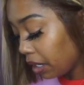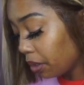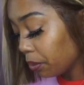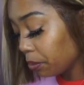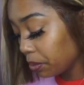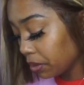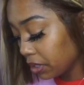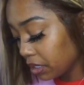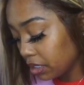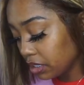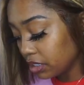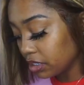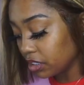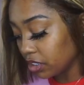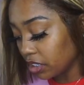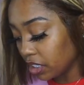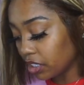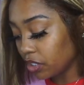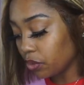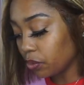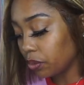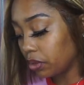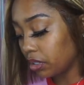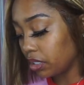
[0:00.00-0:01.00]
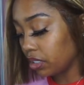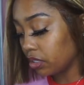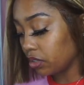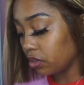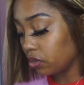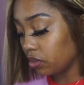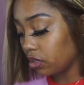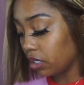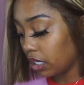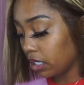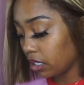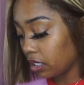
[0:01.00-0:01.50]
really genuinely do
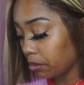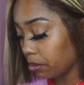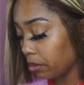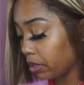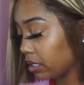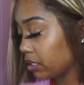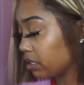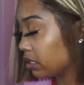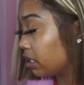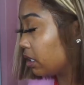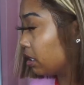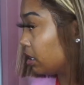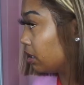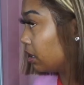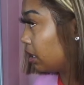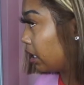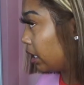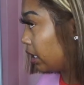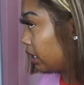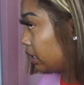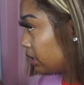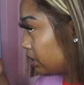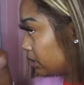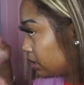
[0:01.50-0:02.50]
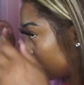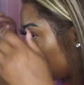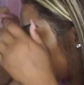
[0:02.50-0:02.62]
like about their lace